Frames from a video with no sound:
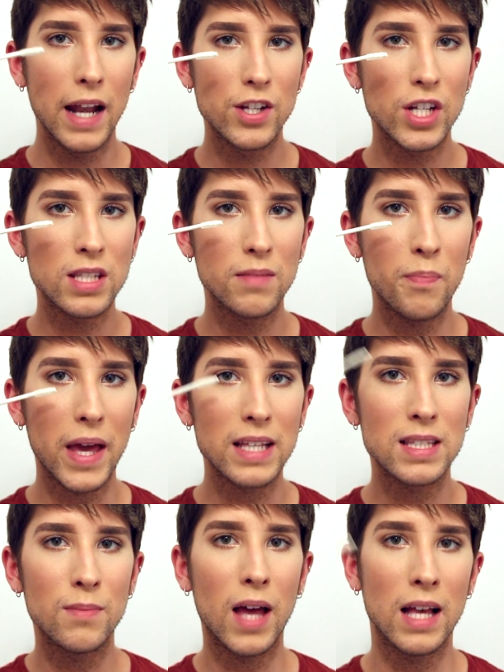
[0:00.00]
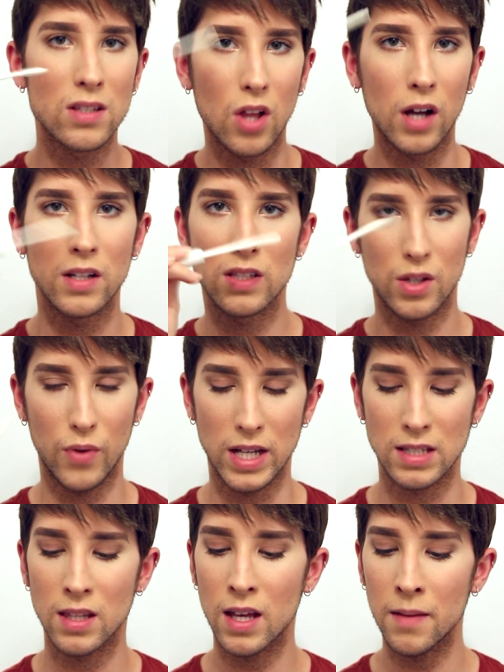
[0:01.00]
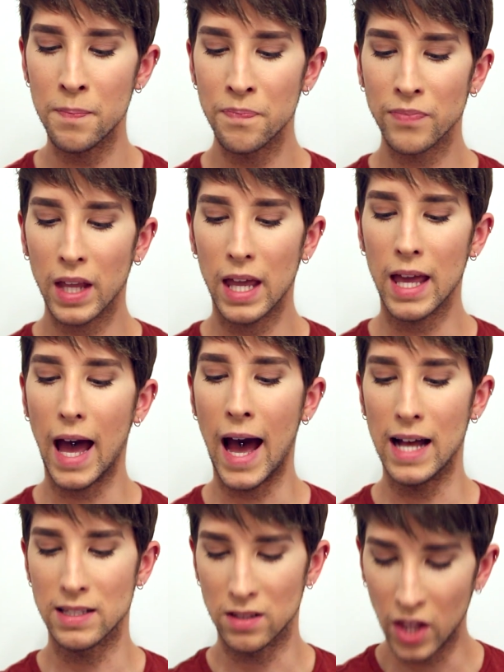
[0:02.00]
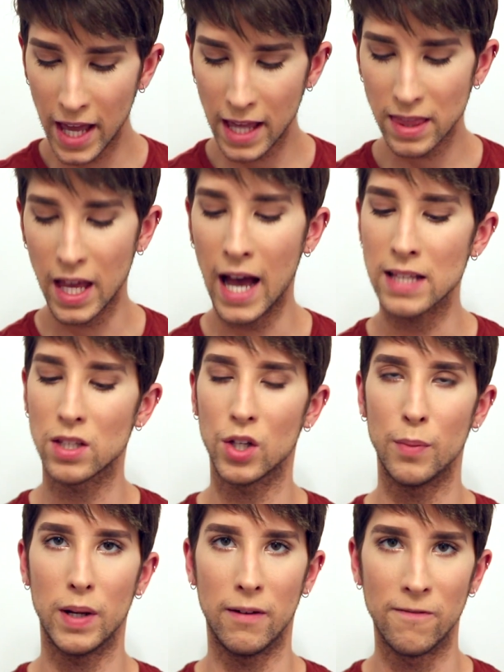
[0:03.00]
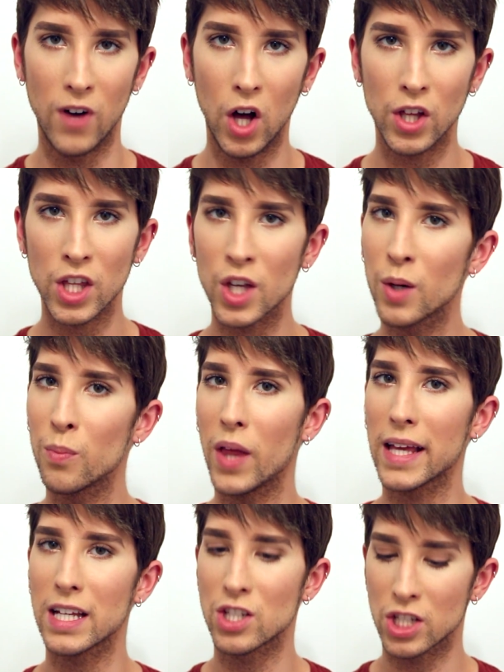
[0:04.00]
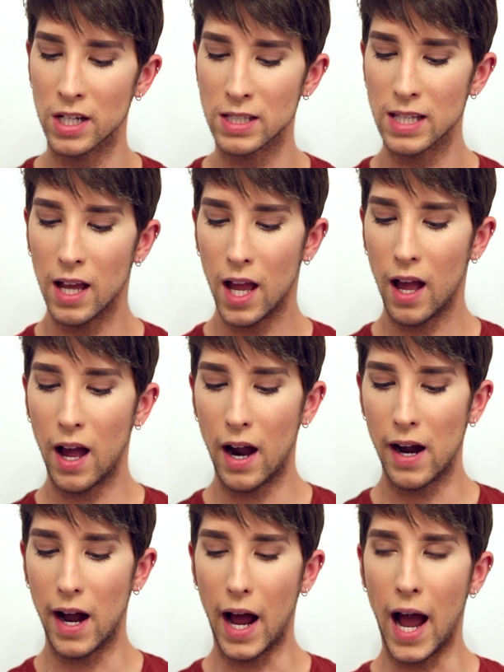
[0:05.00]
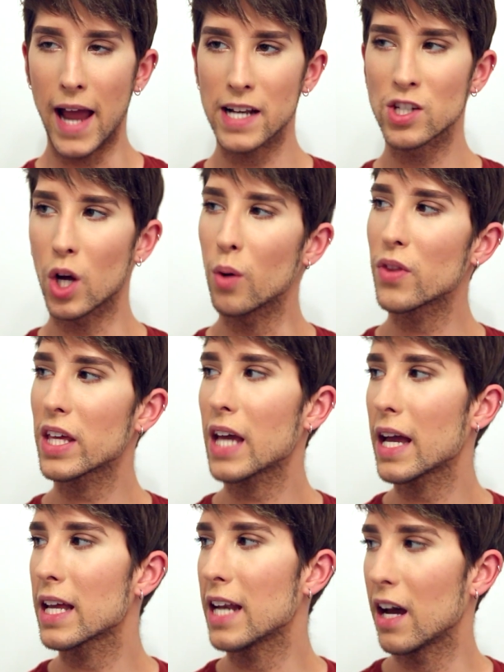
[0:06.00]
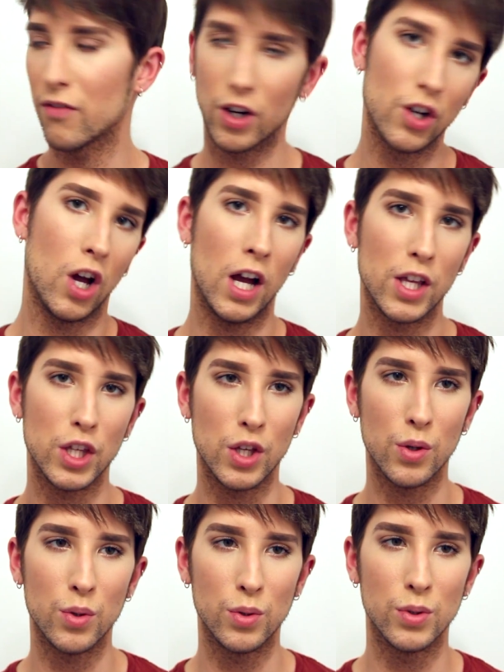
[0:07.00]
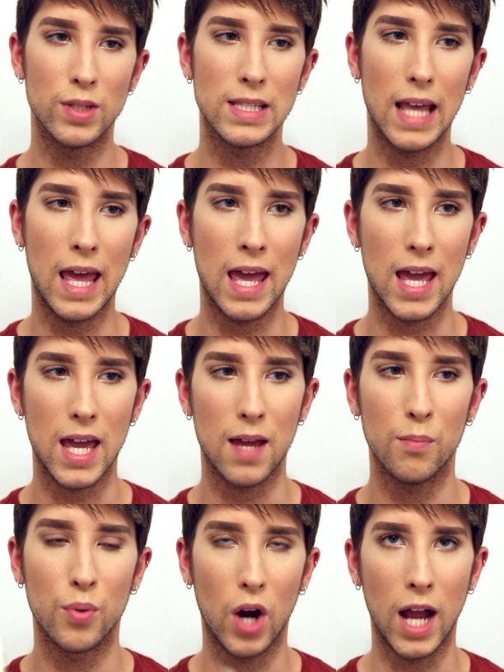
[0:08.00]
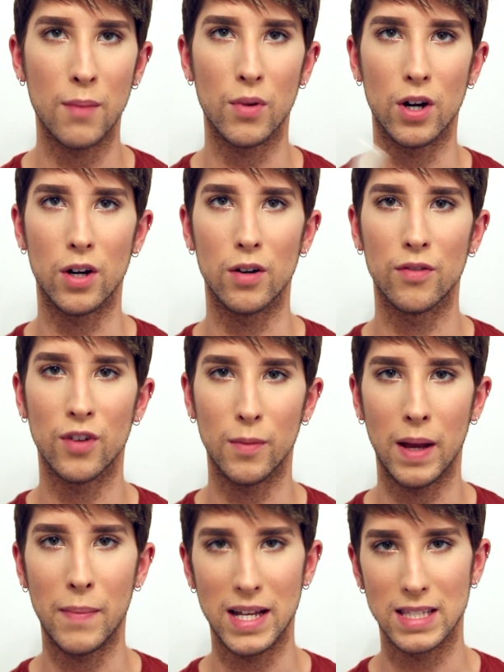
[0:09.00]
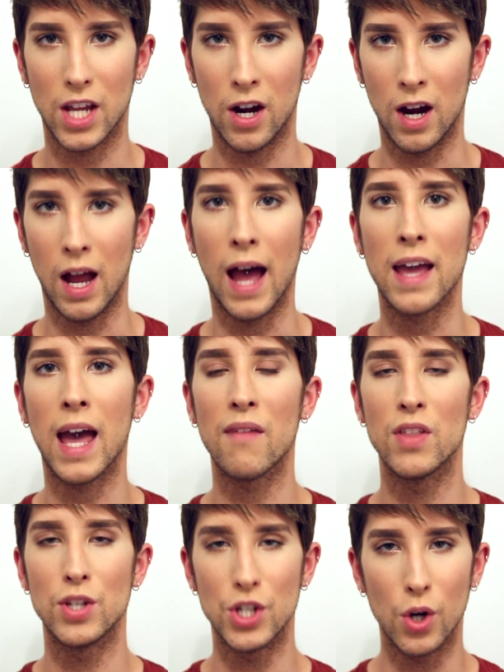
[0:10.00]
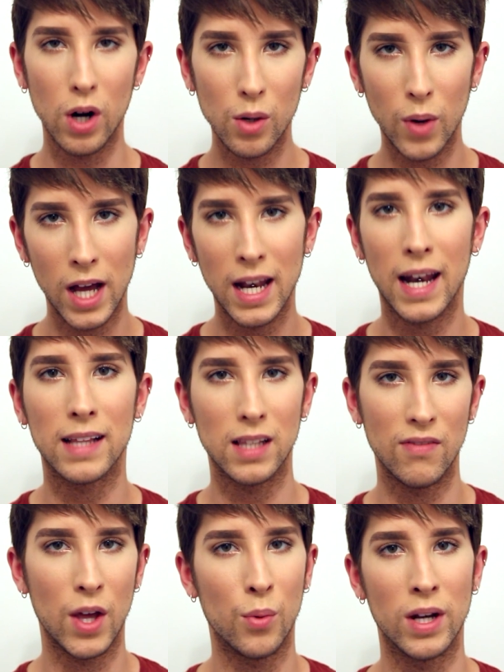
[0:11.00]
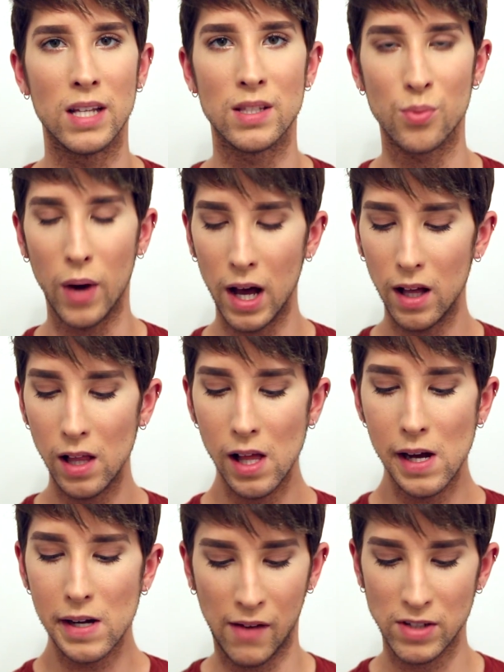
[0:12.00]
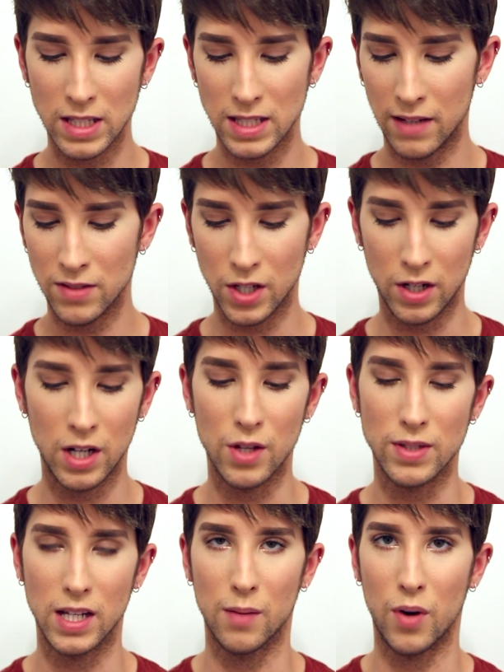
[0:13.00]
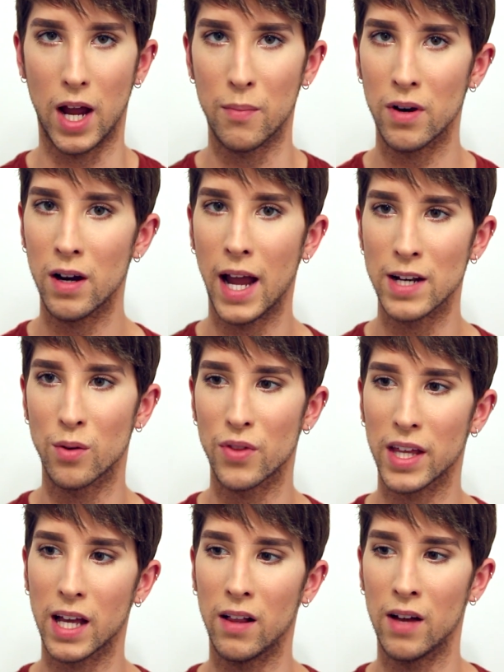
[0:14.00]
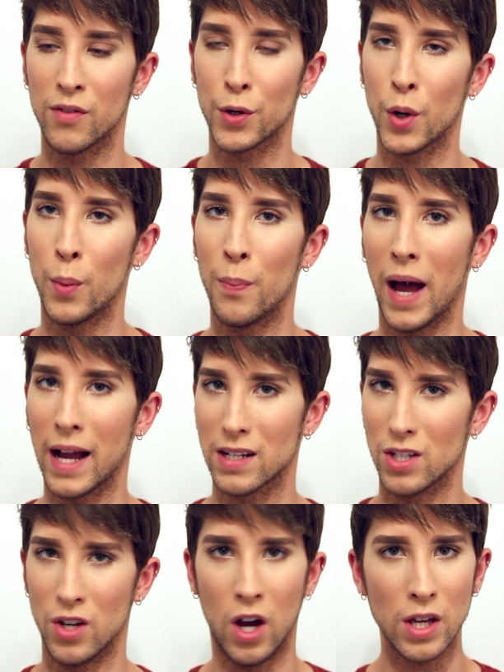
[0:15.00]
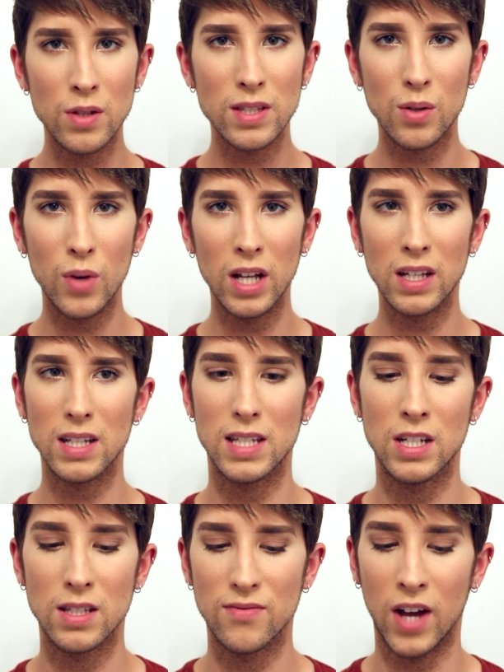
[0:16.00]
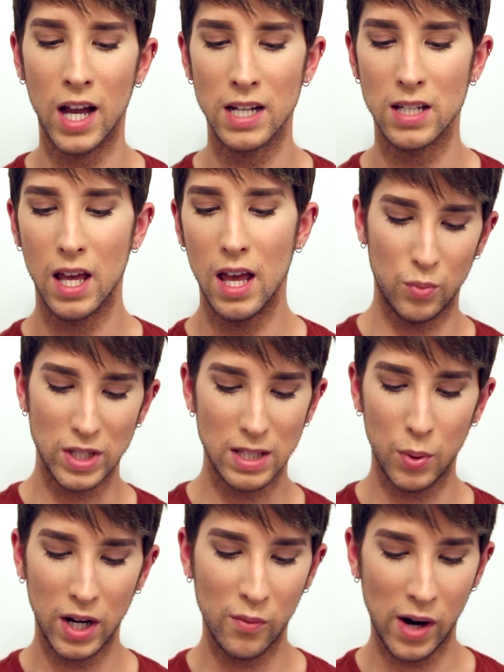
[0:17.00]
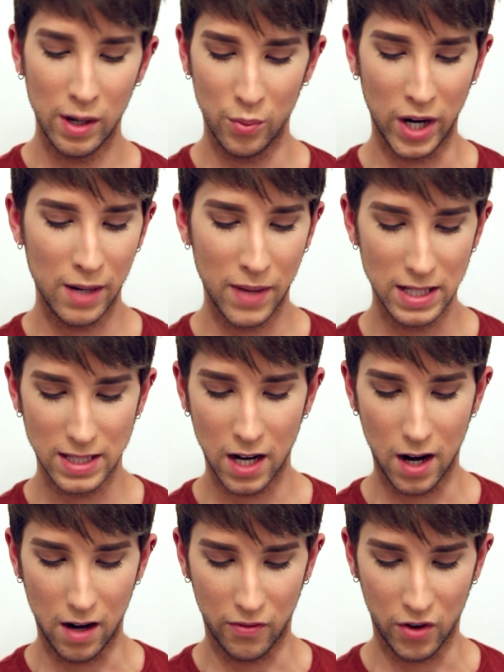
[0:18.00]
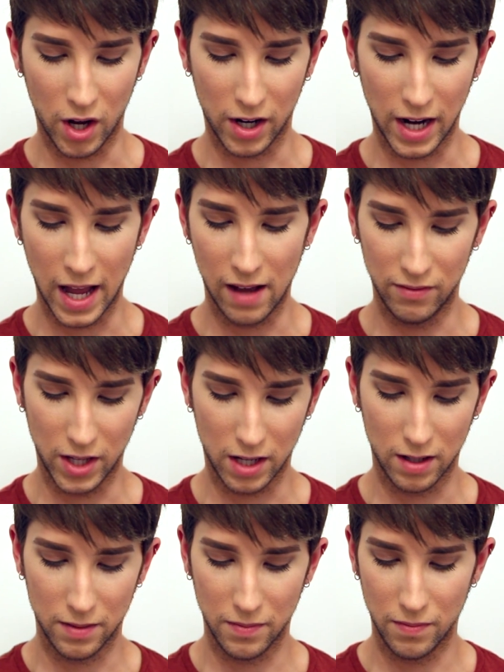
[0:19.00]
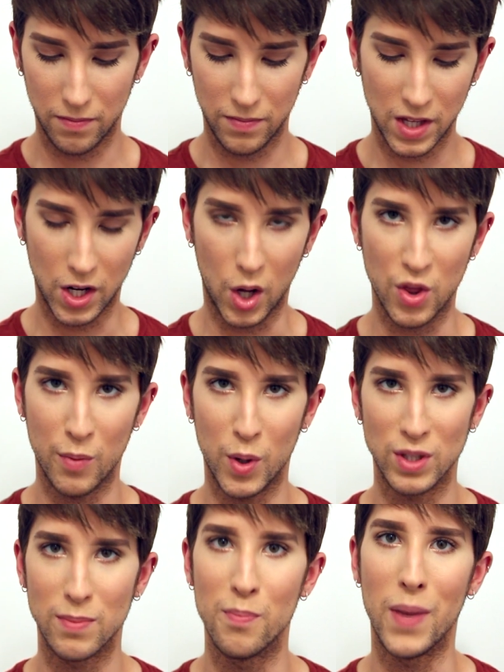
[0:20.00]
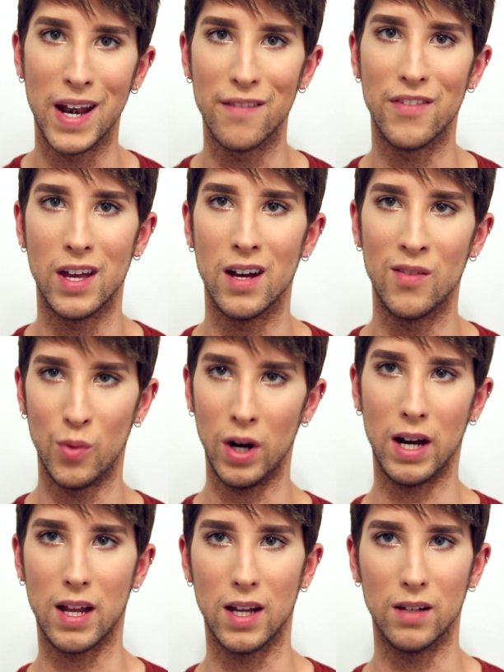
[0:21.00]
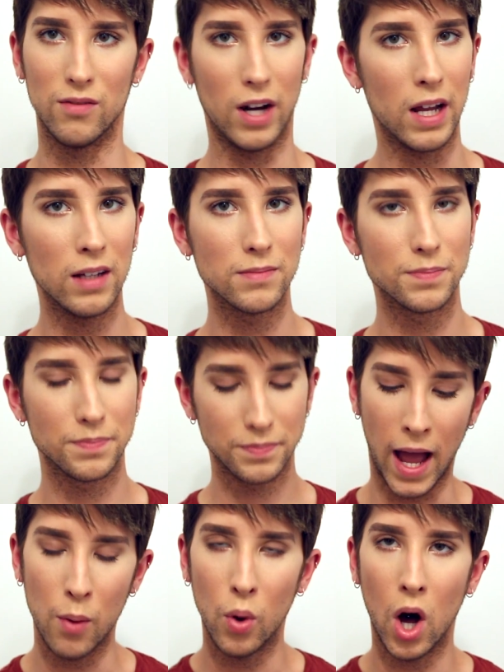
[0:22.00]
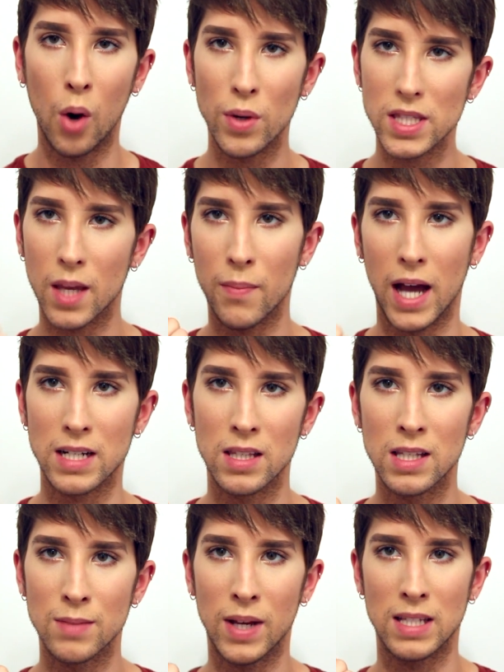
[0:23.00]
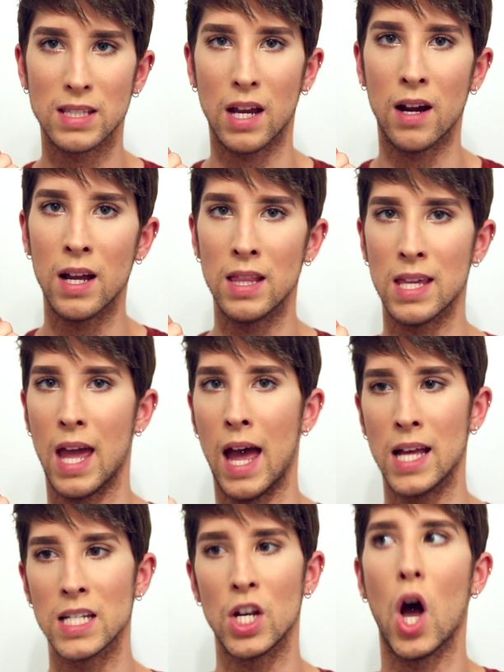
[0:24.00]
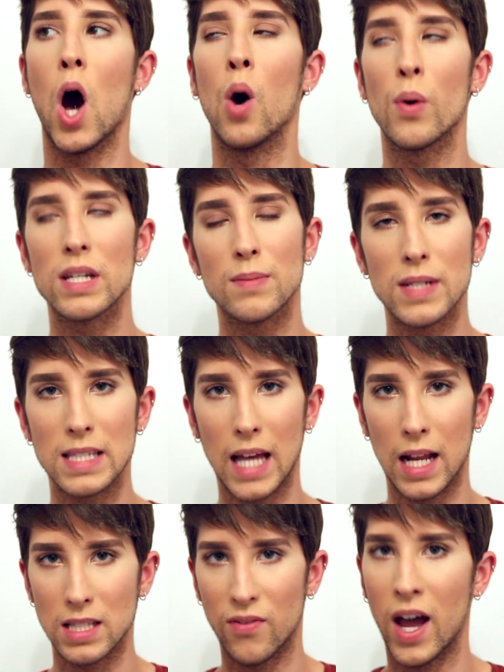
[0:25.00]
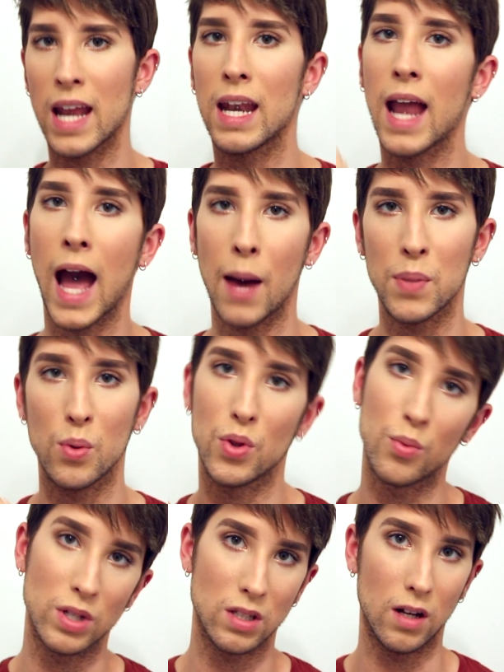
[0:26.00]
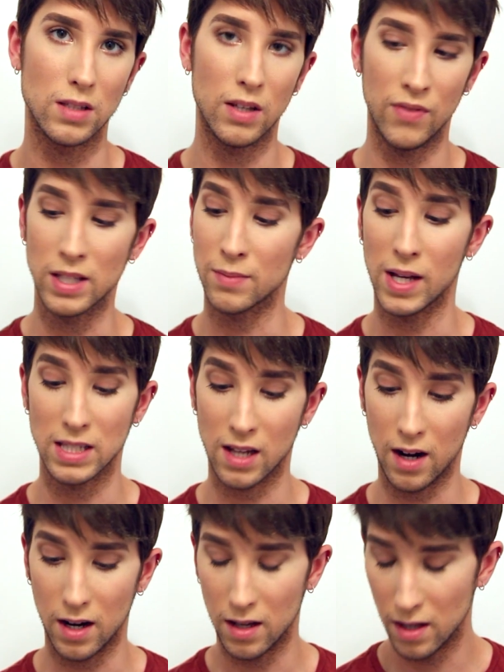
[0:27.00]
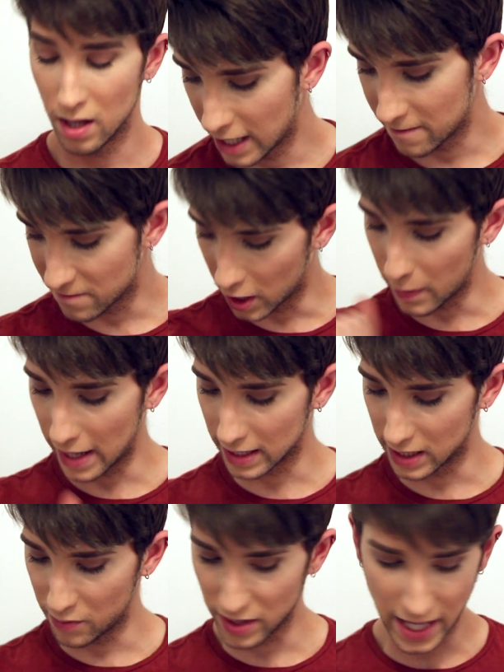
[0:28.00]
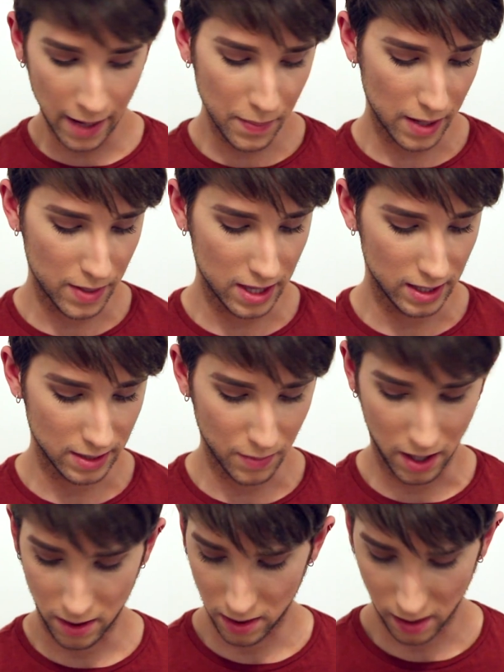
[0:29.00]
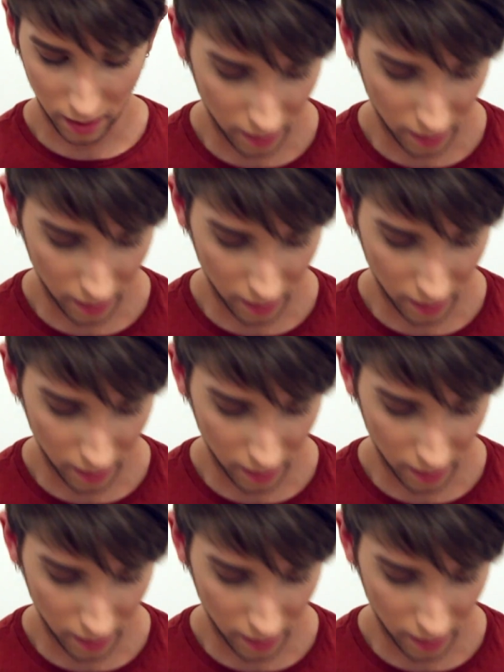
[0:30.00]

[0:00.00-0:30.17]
and it just makes them as long as the rest of them. It adds length, it adds a little bit of volume, like it's just, I don't think I can ever not use a primer for my mascara. I have the Dior one and I love that one as well. Ever since I've started using a primer, I don't think I'll ever go back to not using one because I just find, what's the point of wearing mascara if you're not gonna have like, you know, the most benefit of wearing it, right? I will always come back to this mascara in the end and always be satisfied and happy with the results of this mascara. I fell back in love with that baby this month.